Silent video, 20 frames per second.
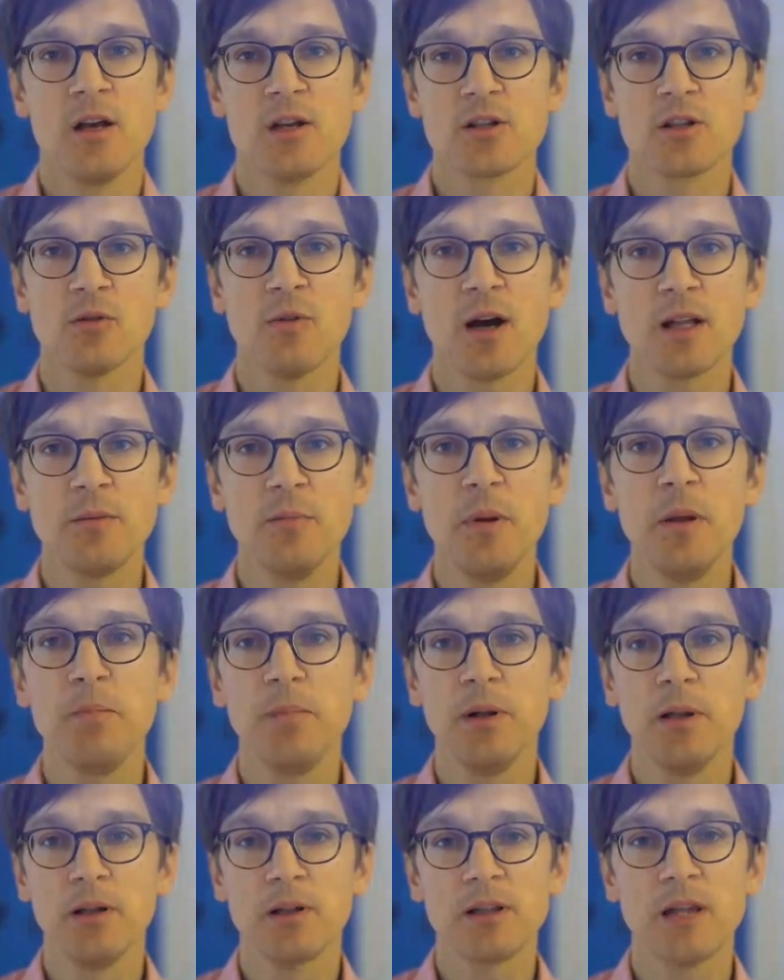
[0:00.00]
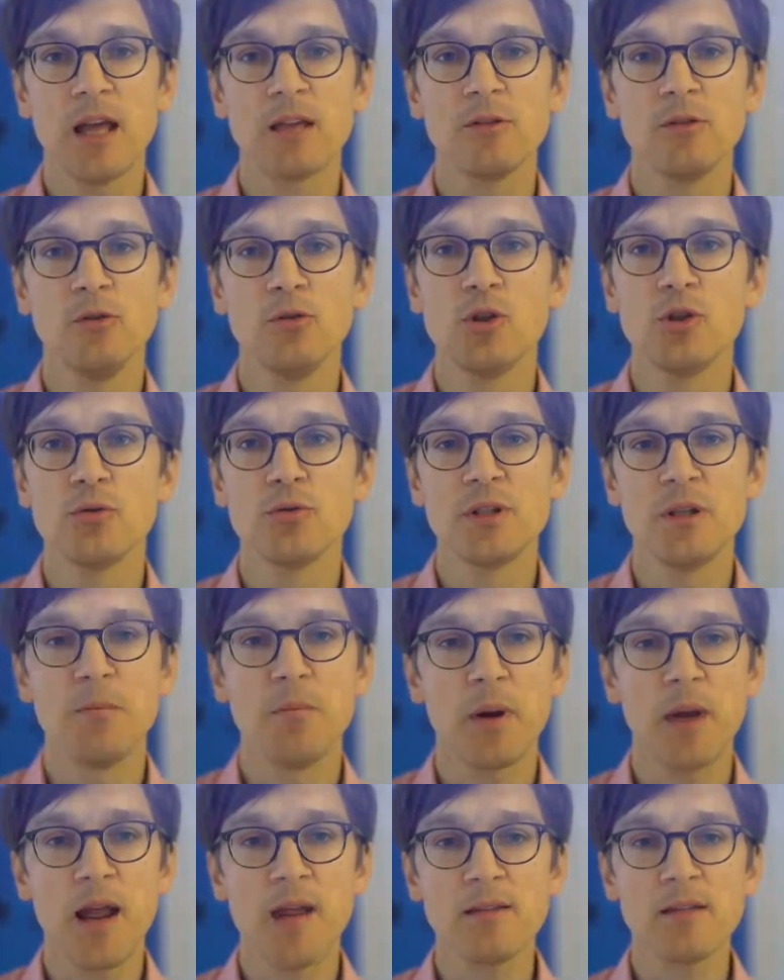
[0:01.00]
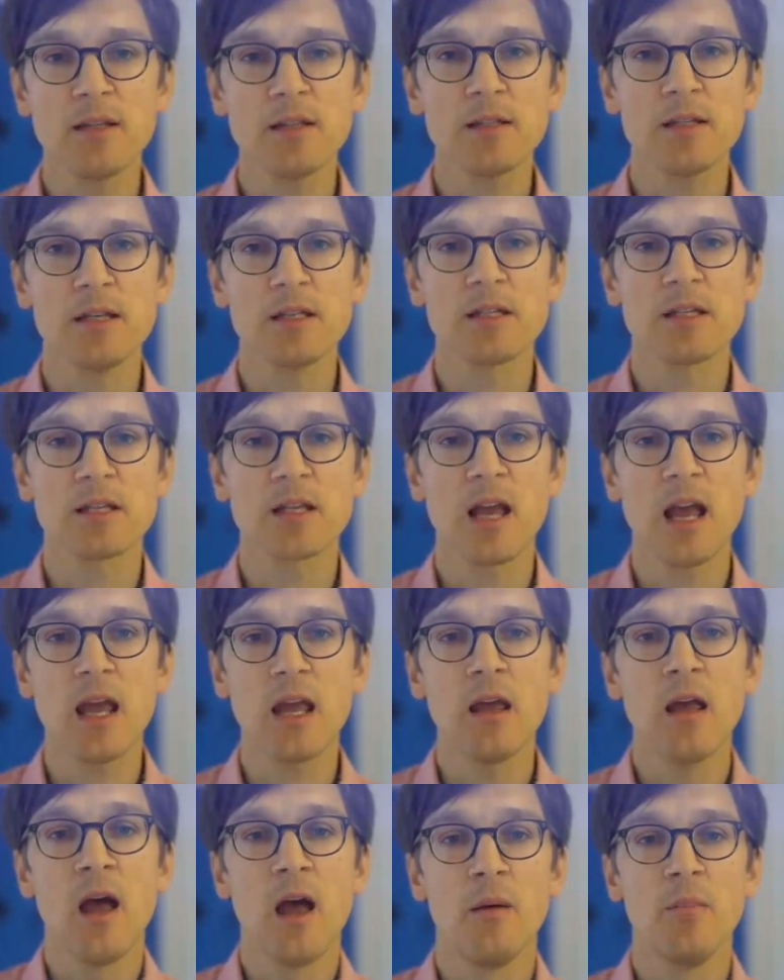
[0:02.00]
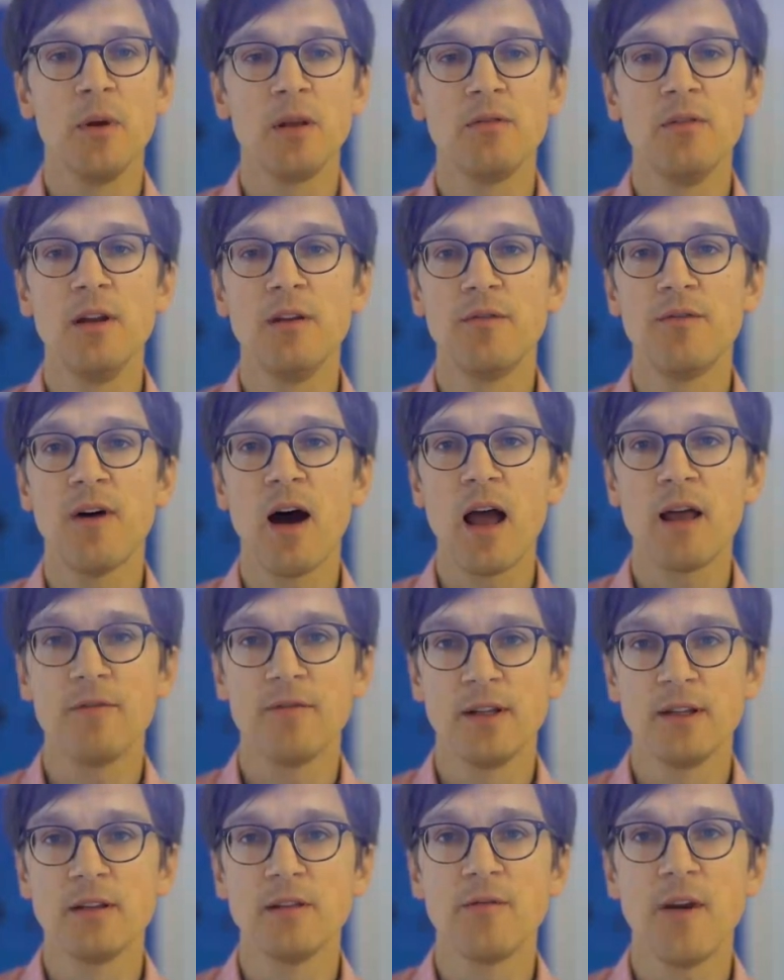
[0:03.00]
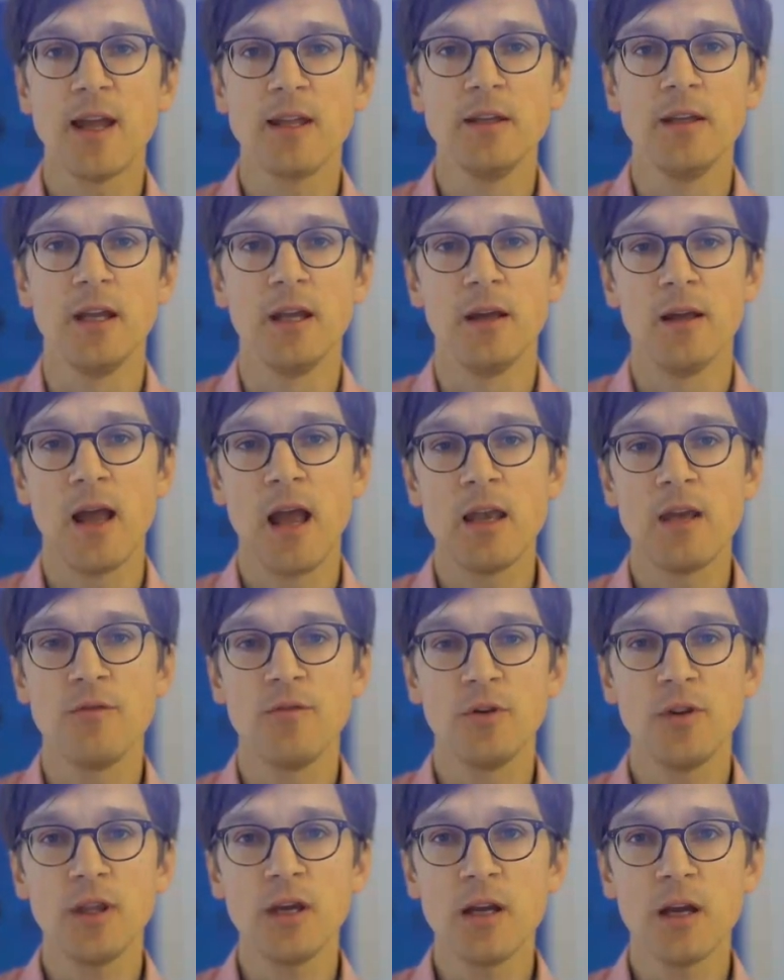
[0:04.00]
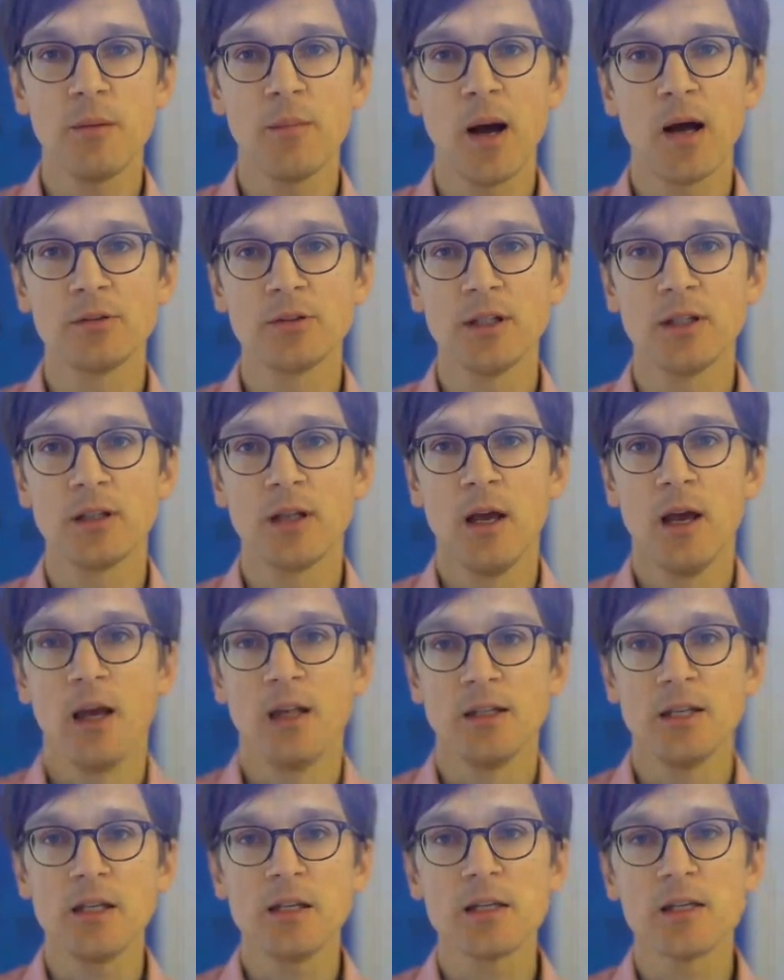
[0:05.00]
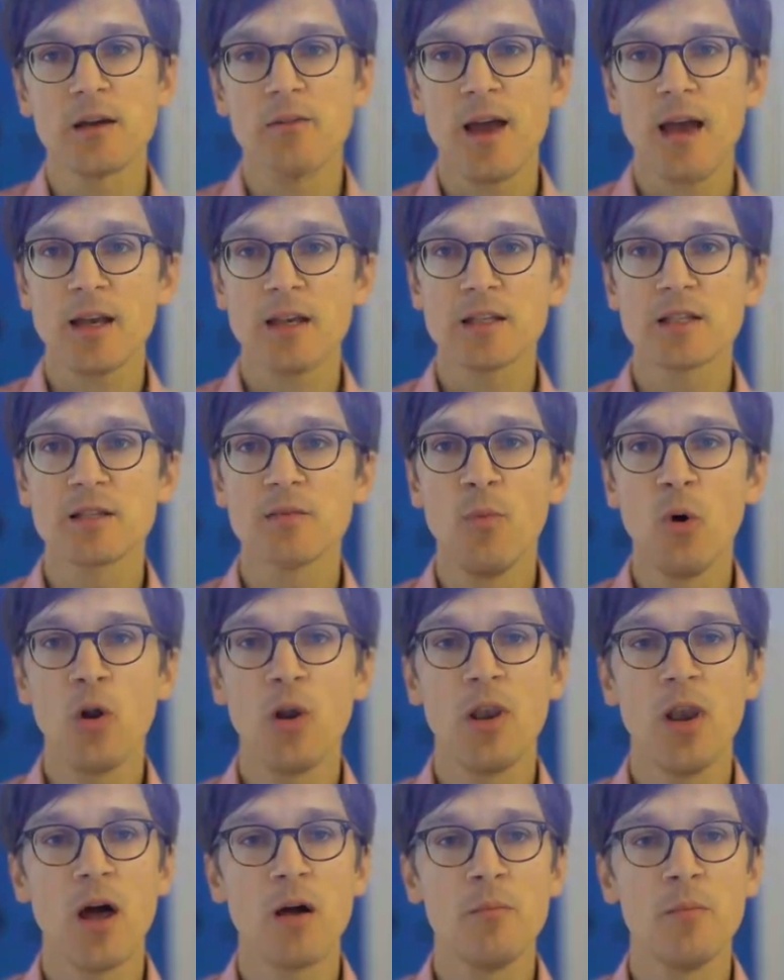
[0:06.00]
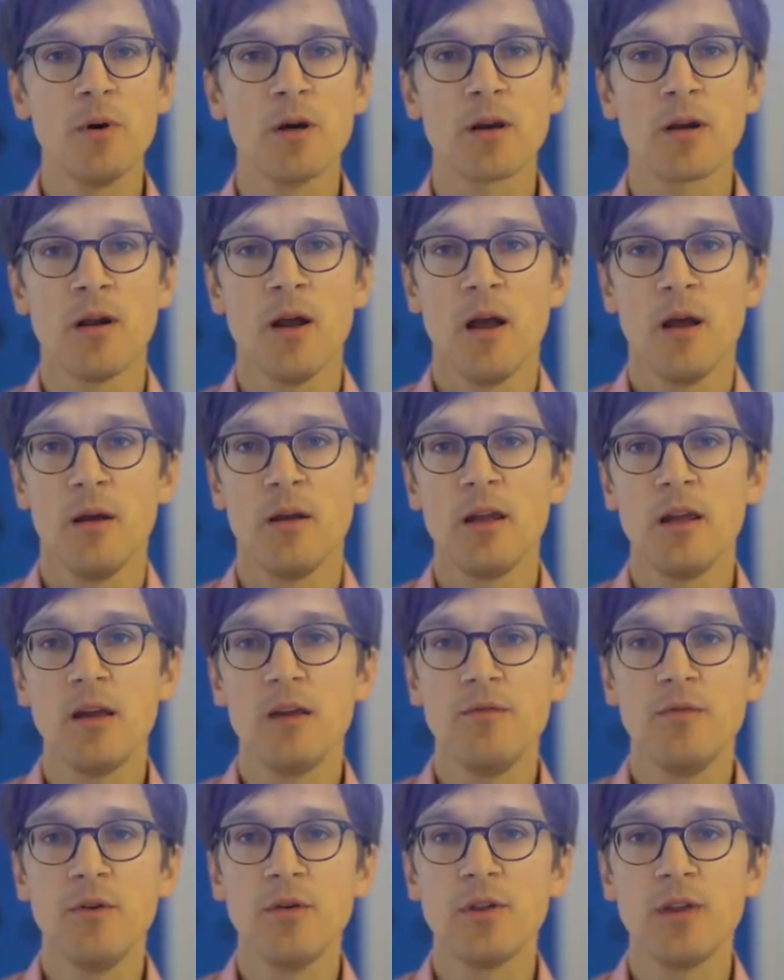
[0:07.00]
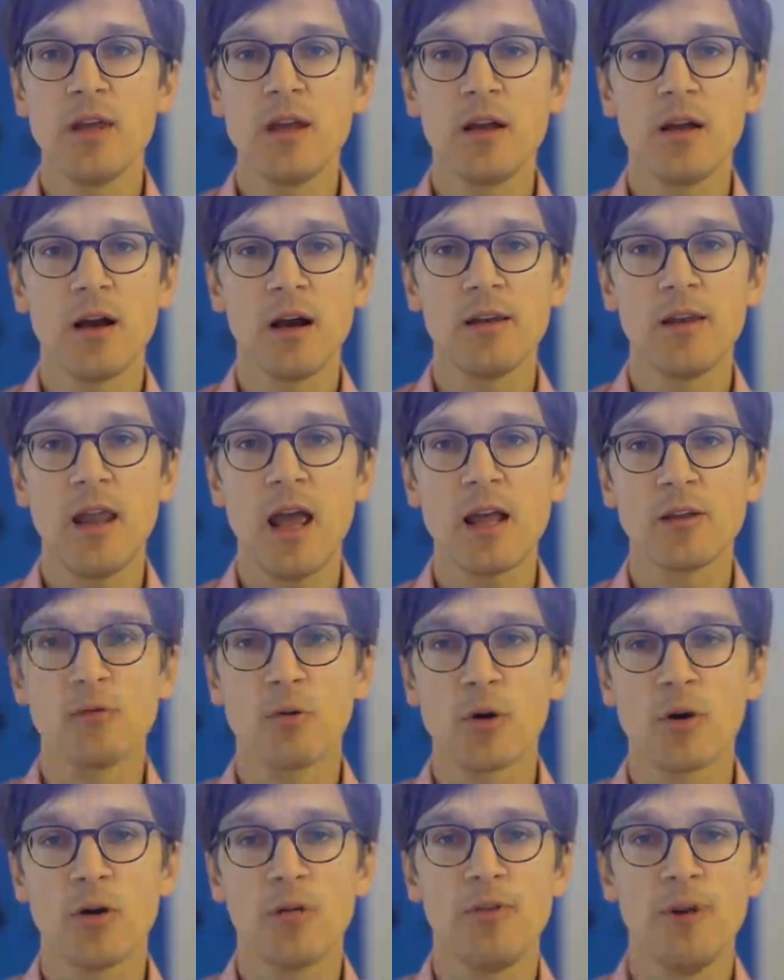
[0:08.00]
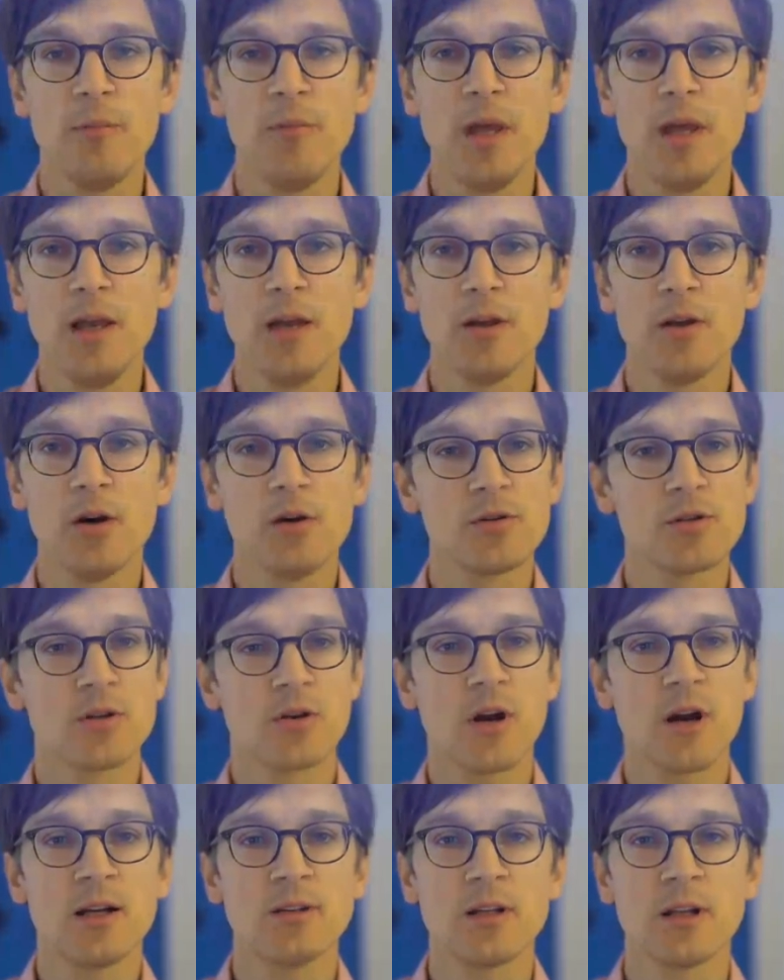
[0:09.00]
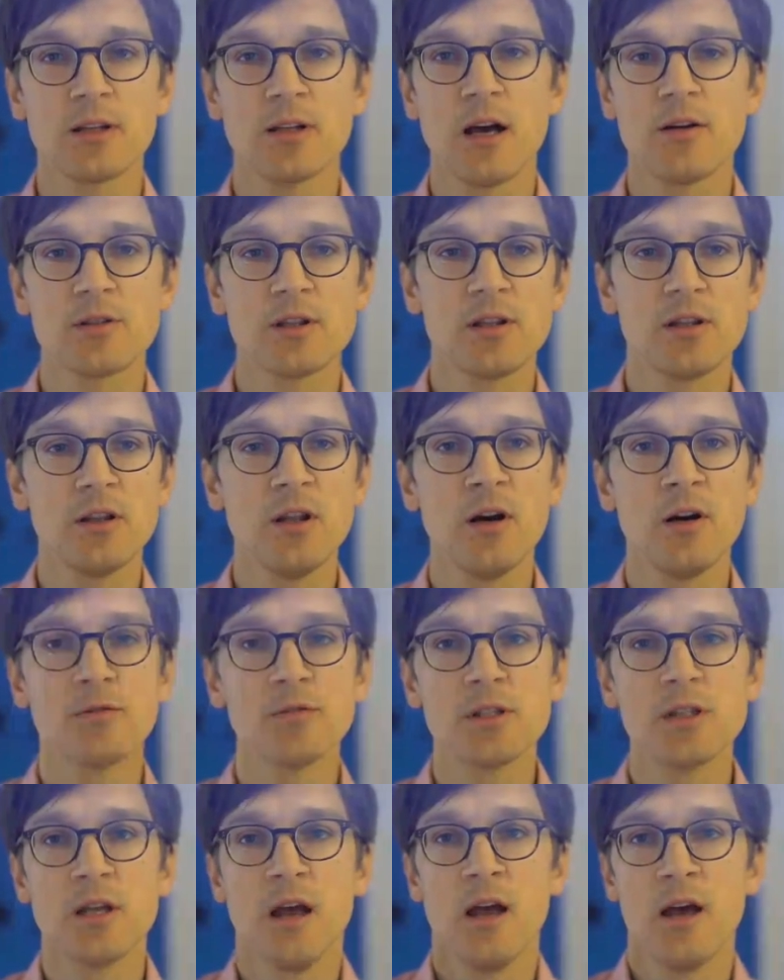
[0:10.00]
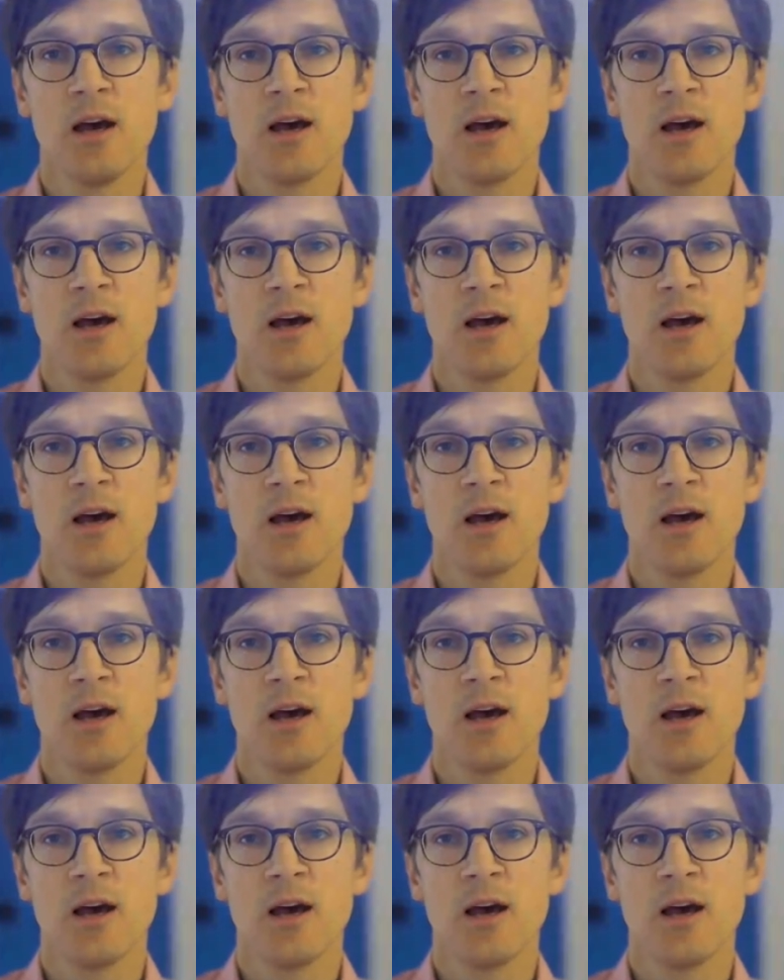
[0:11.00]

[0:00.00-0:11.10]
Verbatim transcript: So what people tend to choose in practice is k between five and twenty. And if you think about it, this is a very small number if you think a network of a million nodes or one hundred thousand nodes.